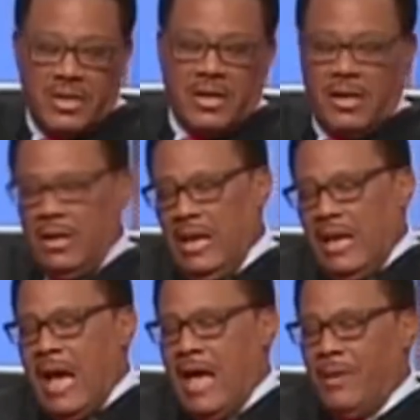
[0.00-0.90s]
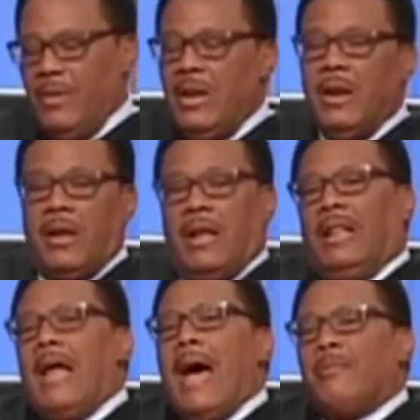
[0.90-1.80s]
the economy to
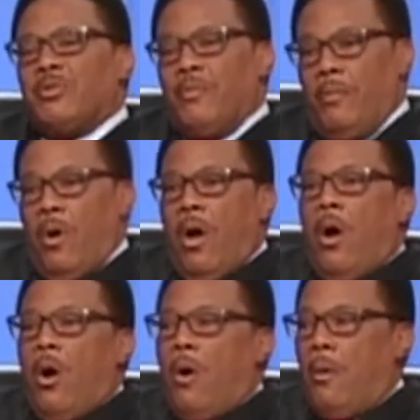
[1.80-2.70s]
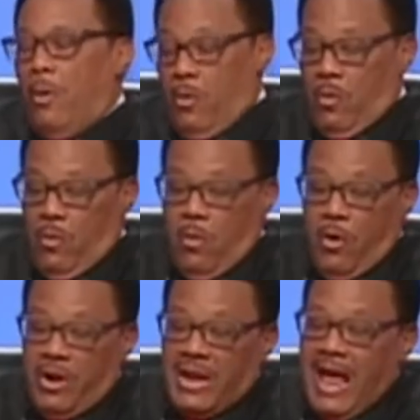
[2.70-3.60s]
collapse
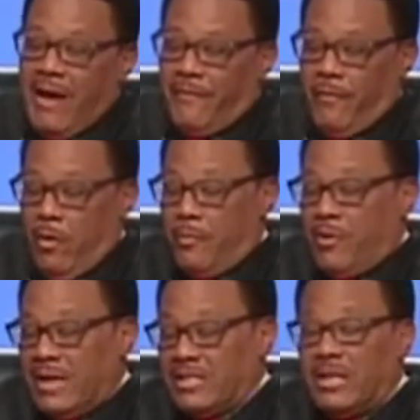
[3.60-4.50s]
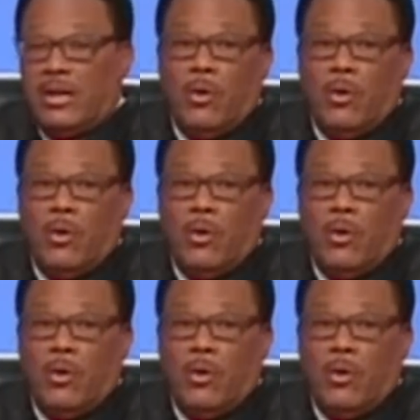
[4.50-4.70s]
were it not for President